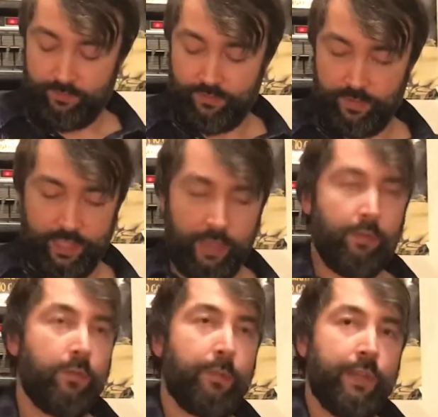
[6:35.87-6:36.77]
yeah, when
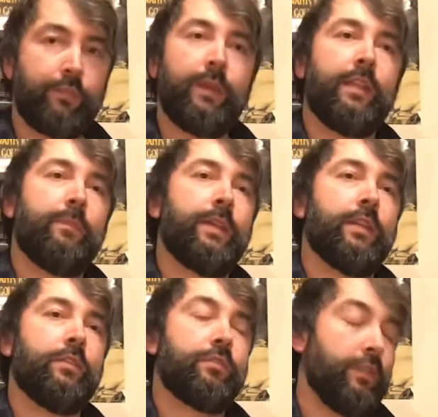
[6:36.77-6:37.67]
Plectrum hit the piccolo
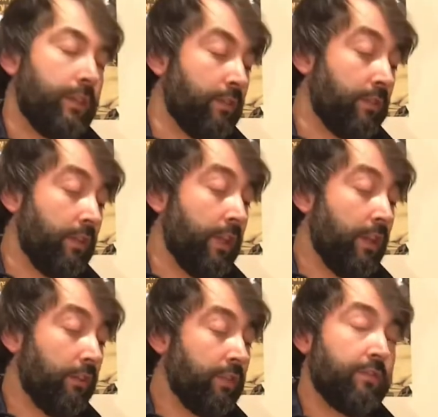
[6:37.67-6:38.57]
strings, the
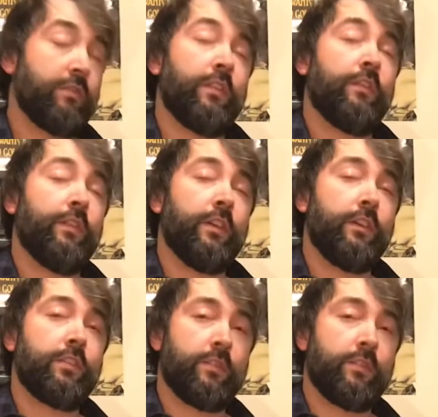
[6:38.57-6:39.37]
octave strings first.